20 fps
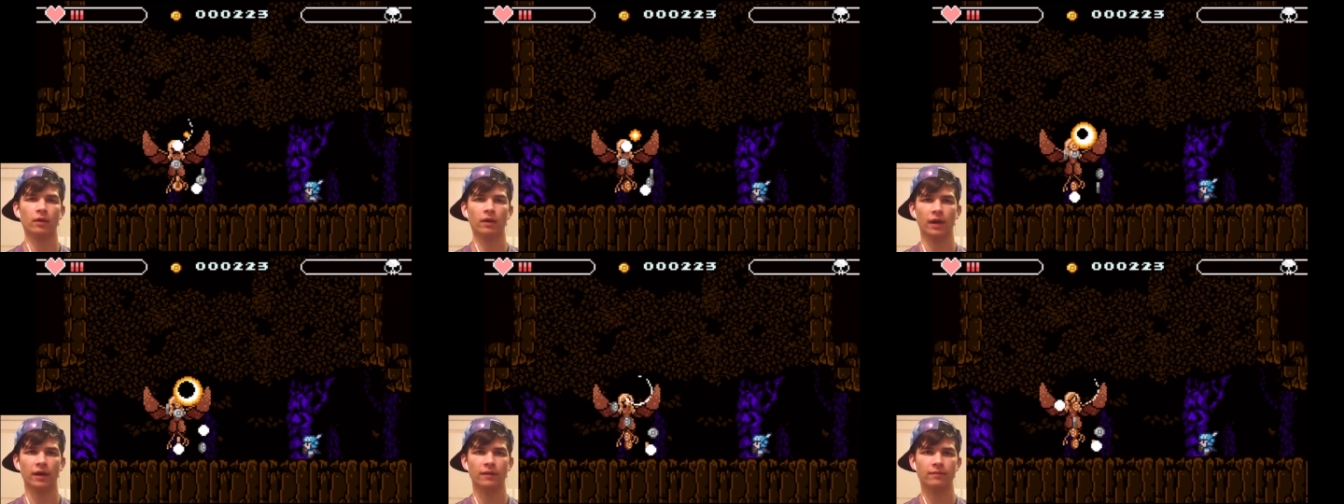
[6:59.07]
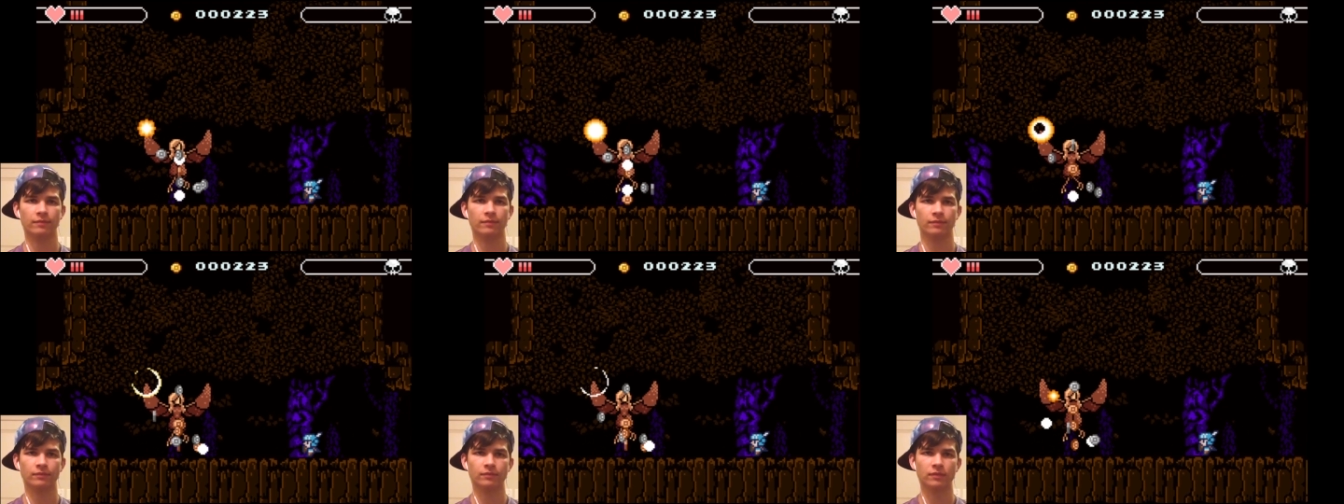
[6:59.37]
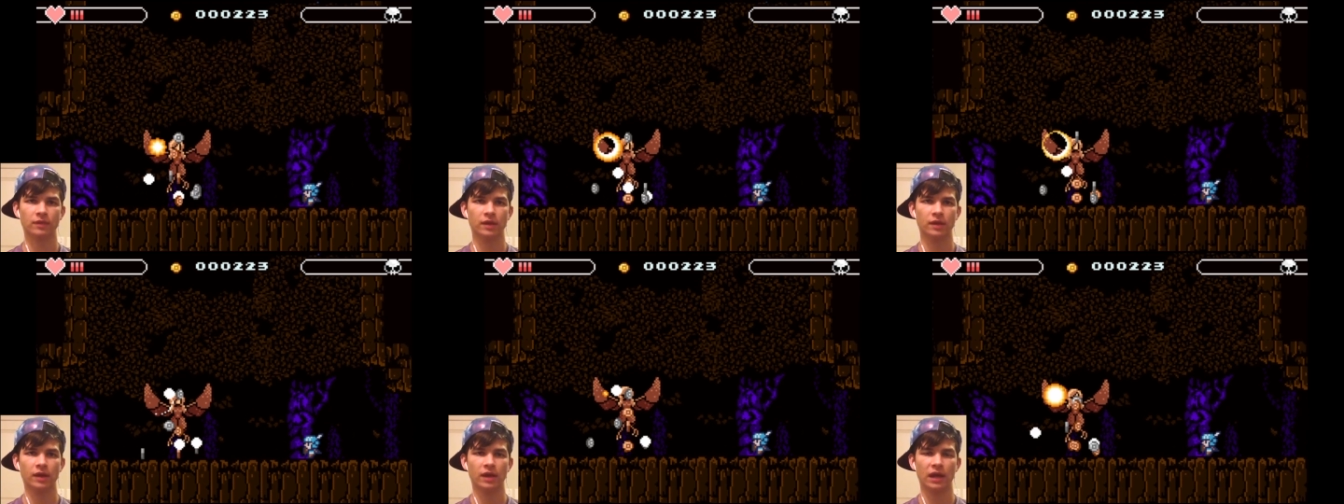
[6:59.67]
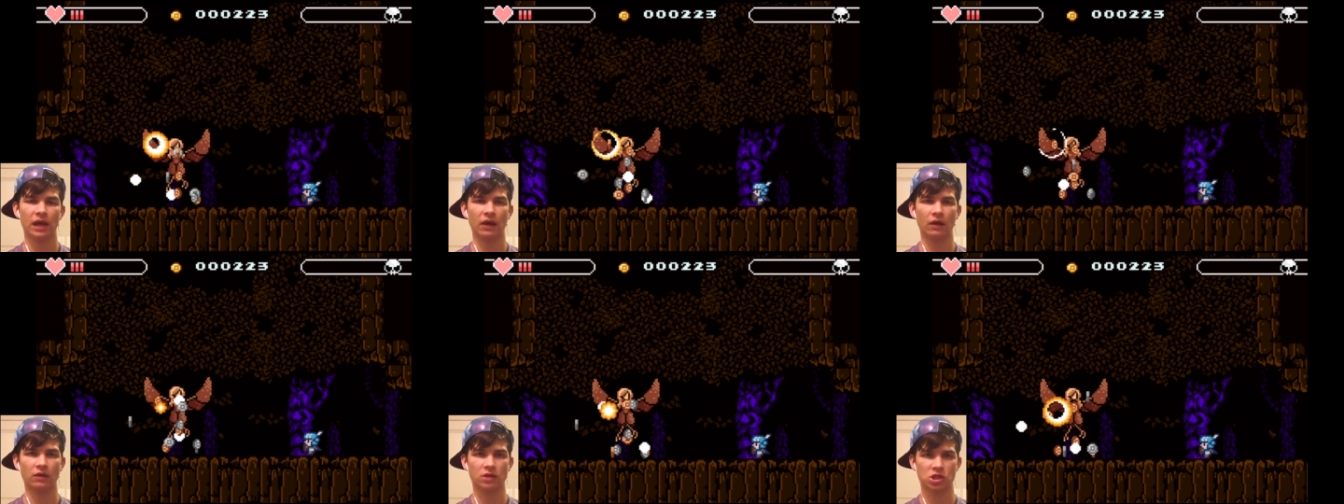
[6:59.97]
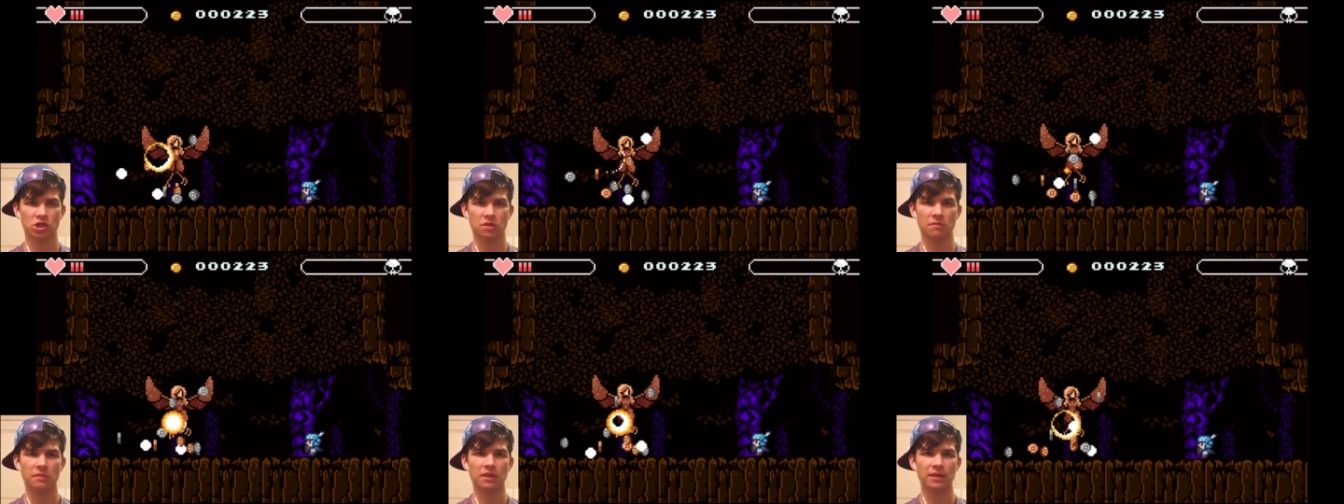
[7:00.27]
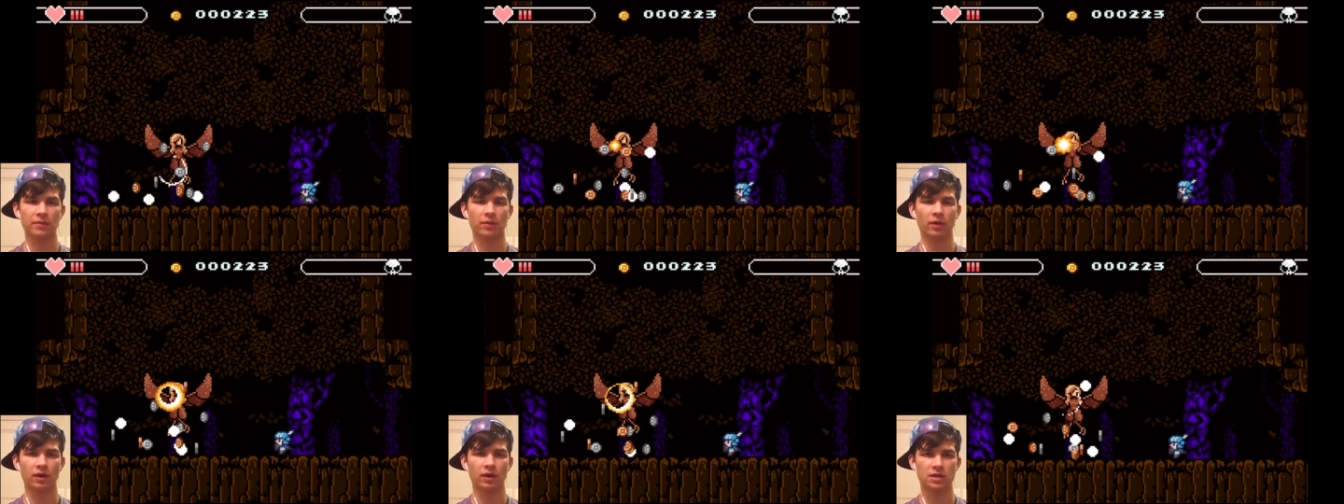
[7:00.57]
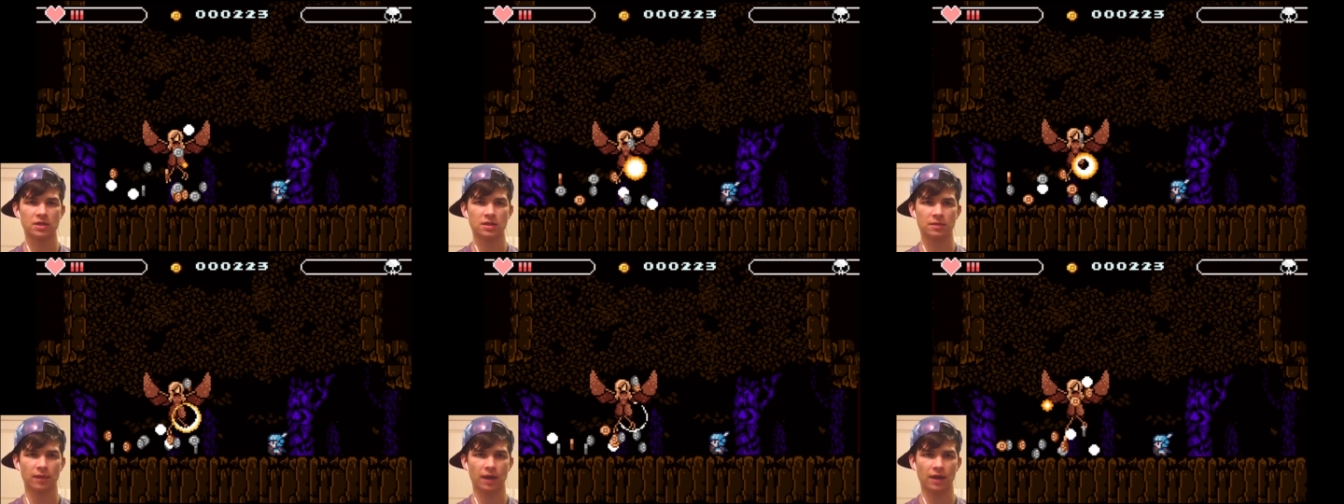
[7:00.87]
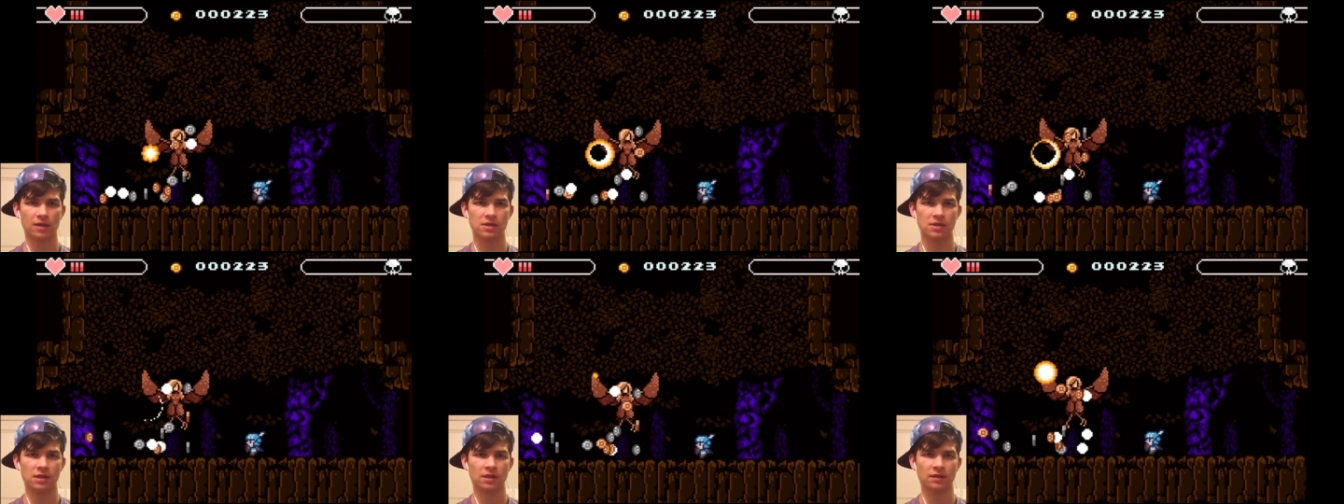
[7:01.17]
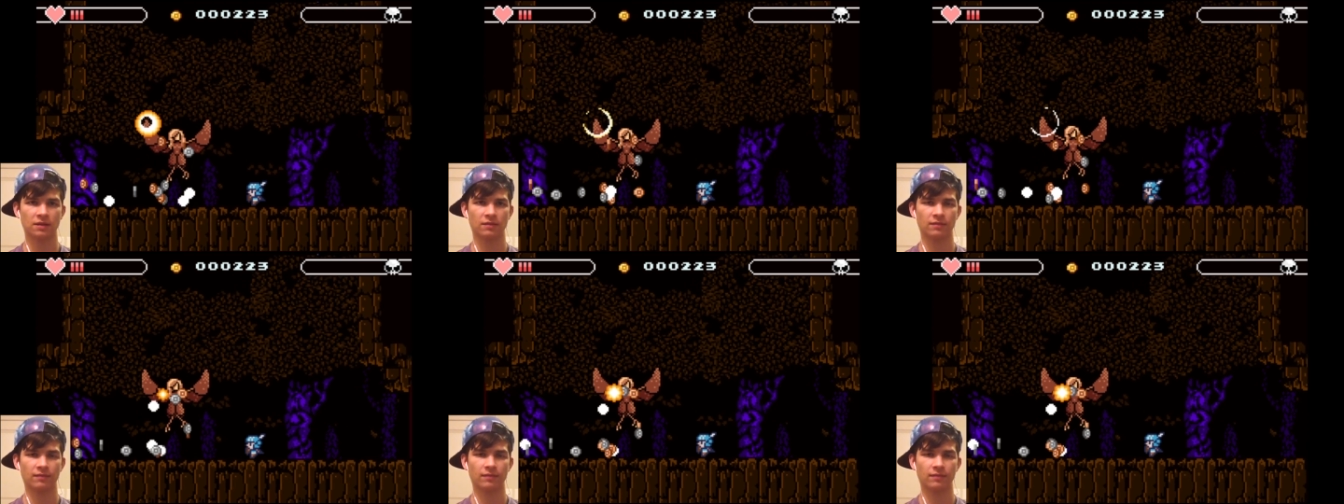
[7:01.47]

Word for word: okay. That was just a mini-boss, I'm guessing.